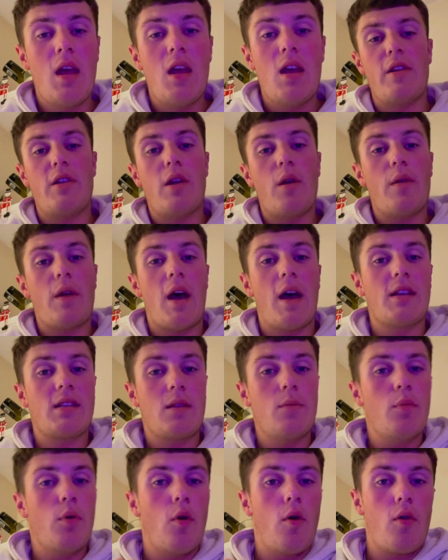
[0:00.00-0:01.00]
They don't ask
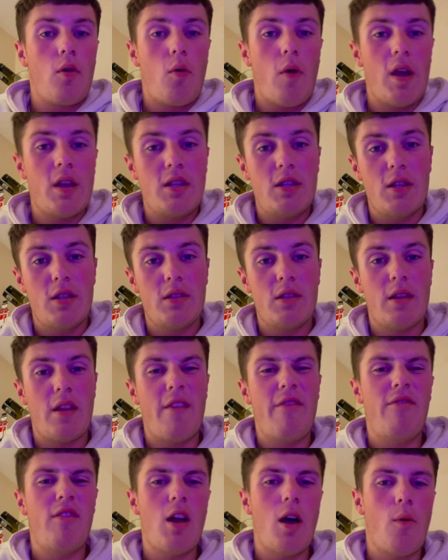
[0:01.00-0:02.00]
important questions and they
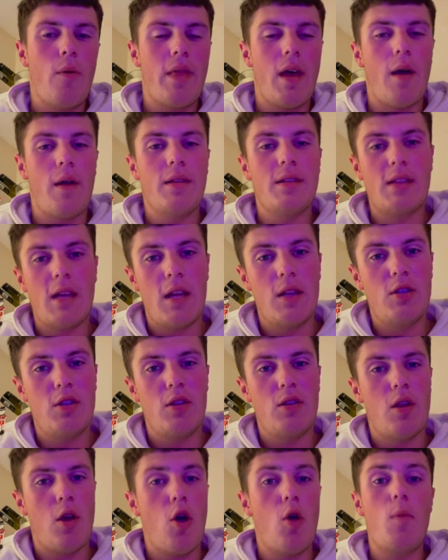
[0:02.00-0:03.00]
flirt without
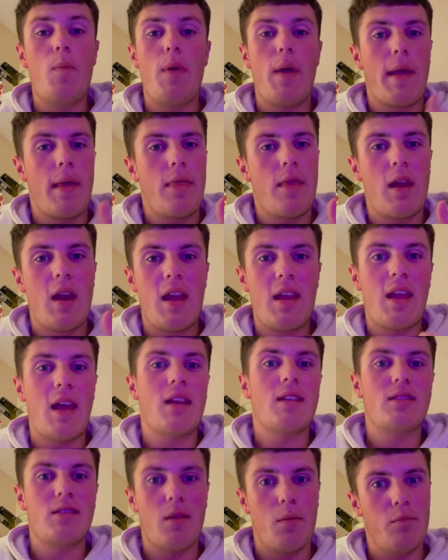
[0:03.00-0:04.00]
intention, hoping that it
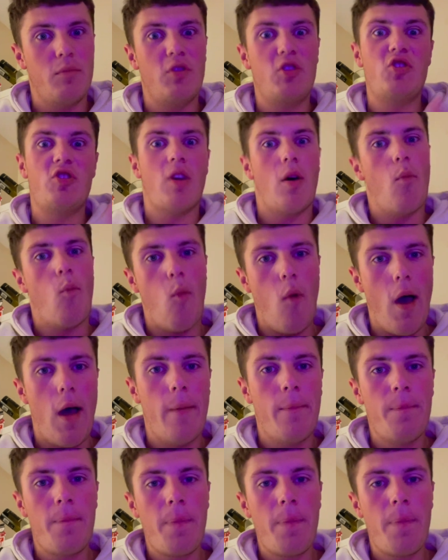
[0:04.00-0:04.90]
gets them somewhere.